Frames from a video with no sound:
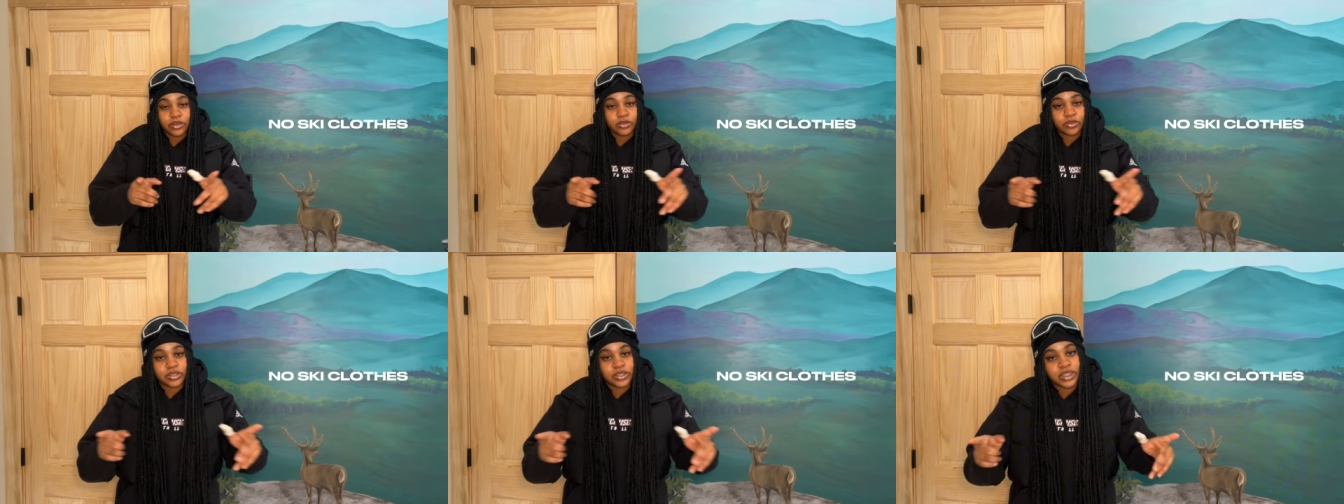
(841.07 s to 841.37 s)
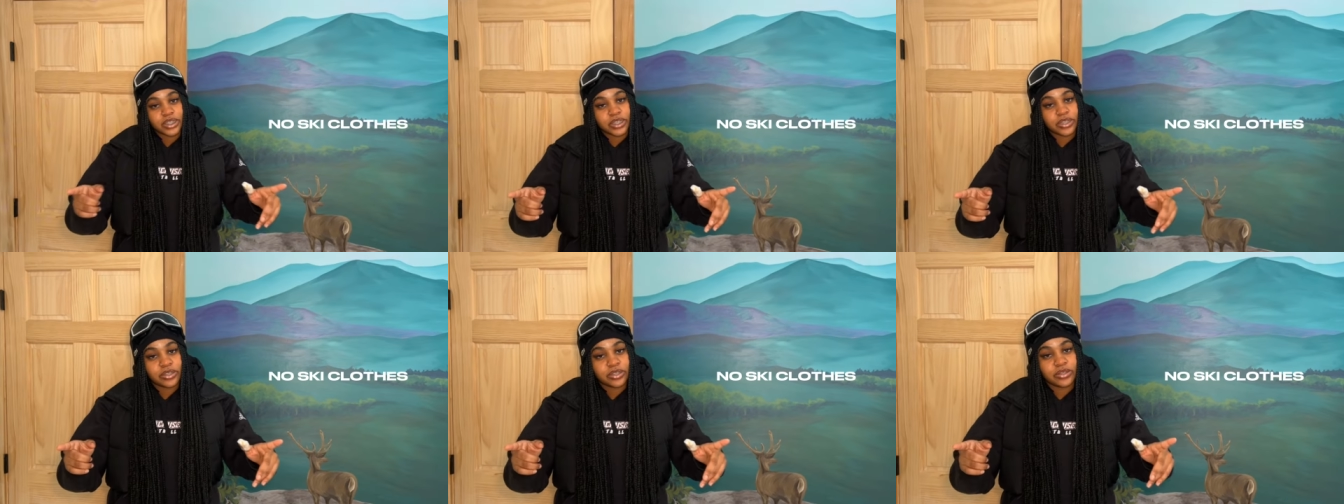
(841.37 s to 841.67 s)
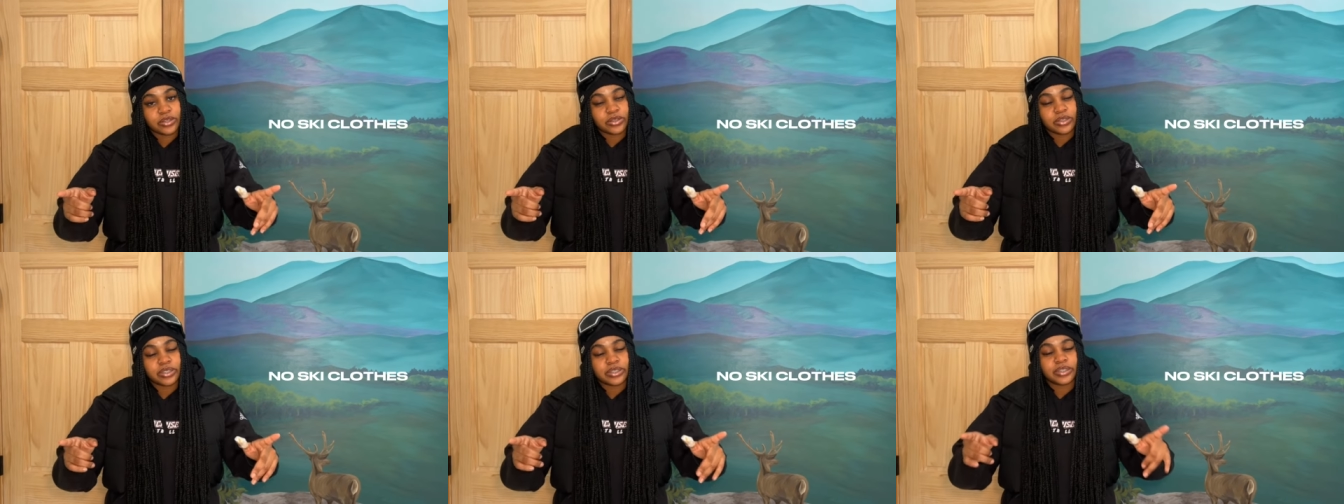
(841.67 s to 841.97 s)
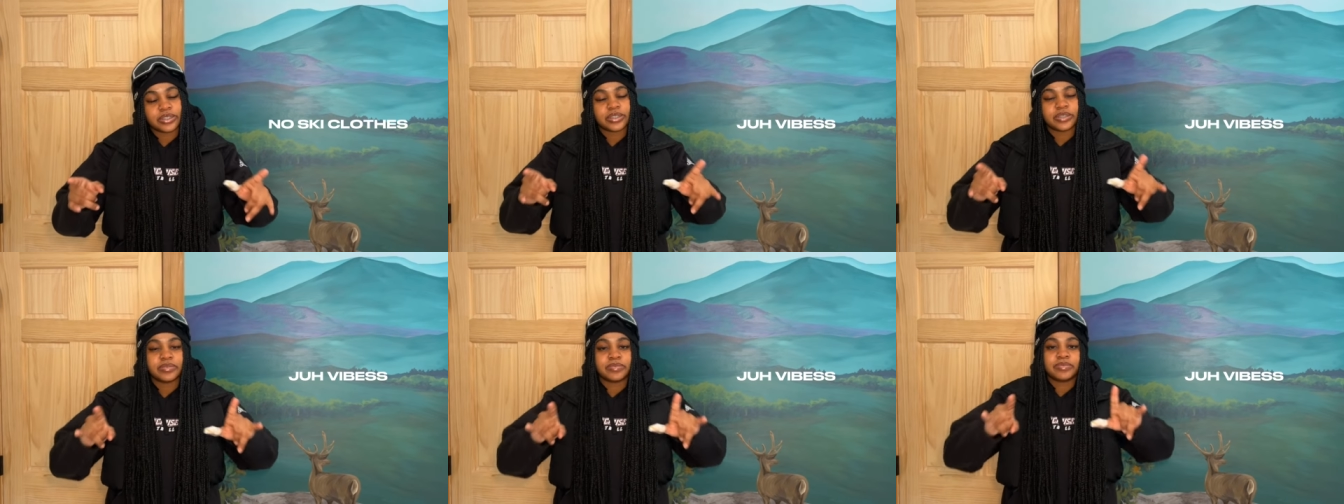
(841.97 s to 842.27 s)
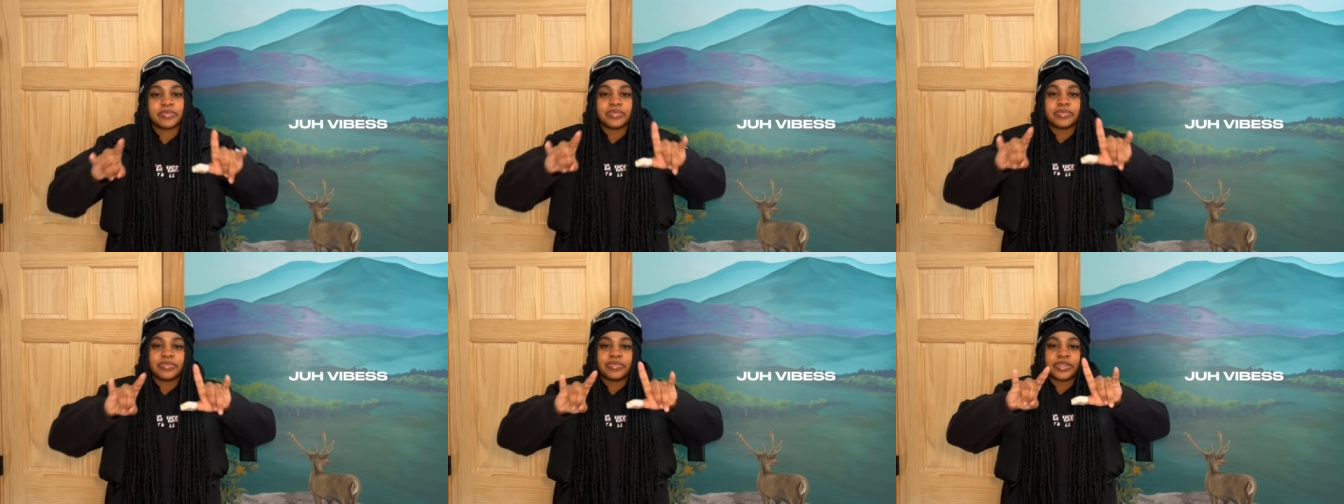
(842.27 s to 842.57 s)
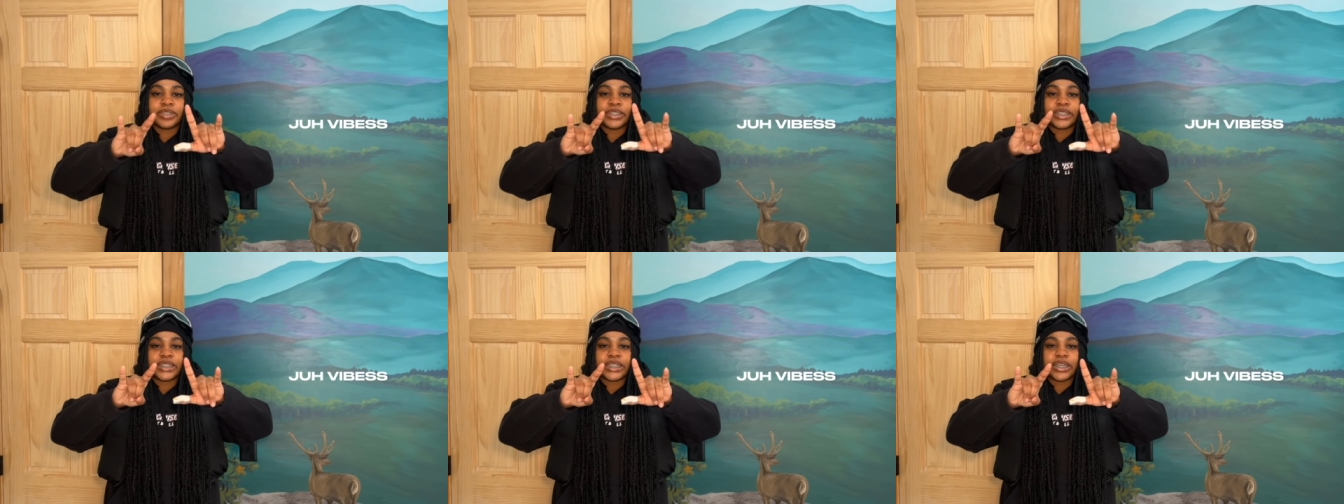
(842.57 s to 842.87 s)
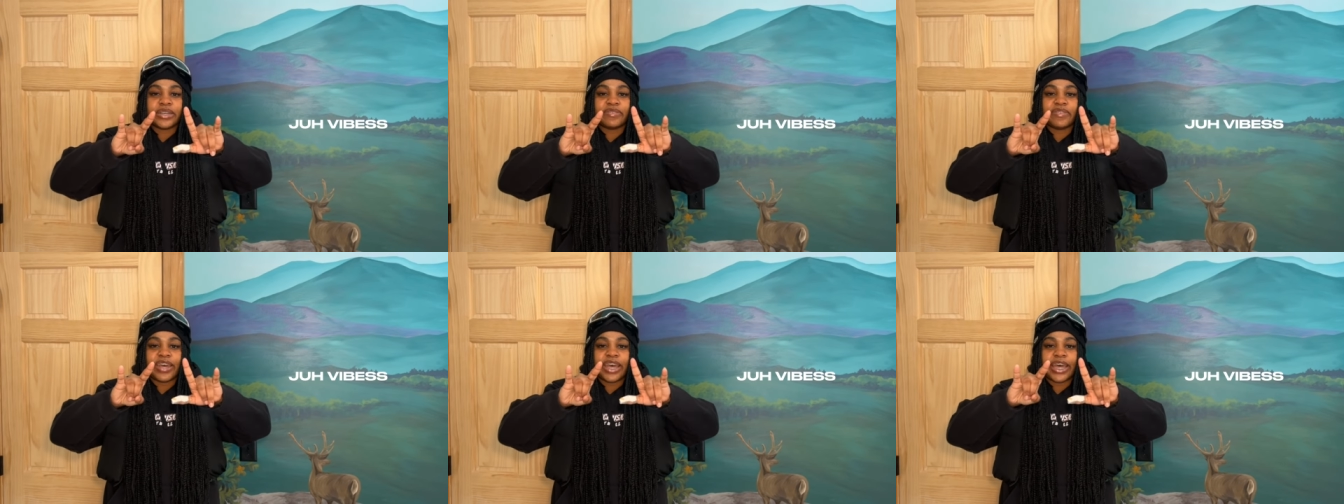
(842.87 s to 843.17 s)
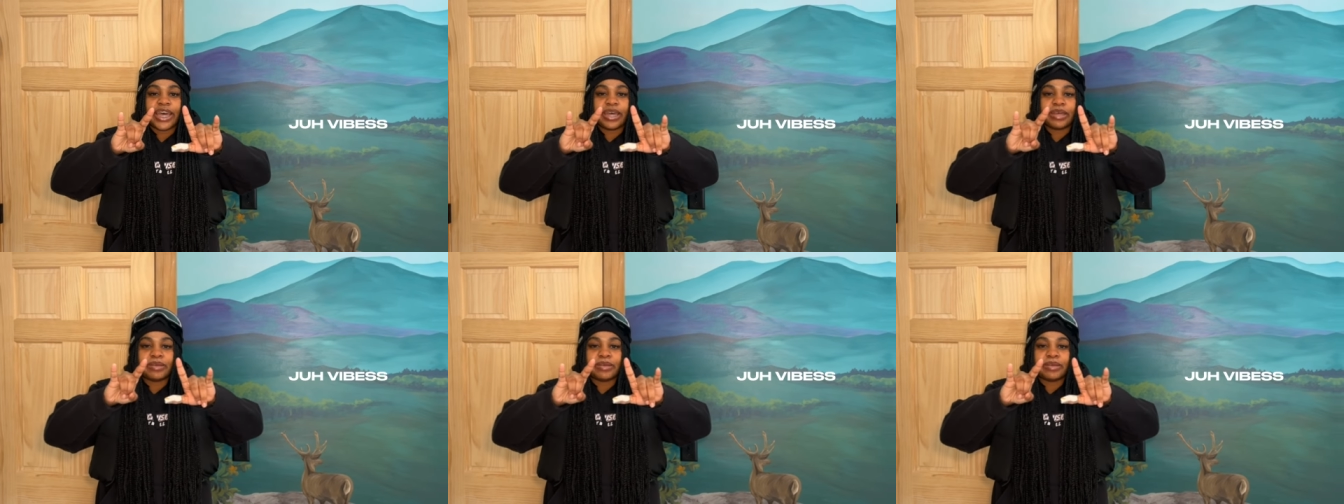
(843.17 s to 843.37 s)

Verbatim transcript: no ski clothes. Chill out.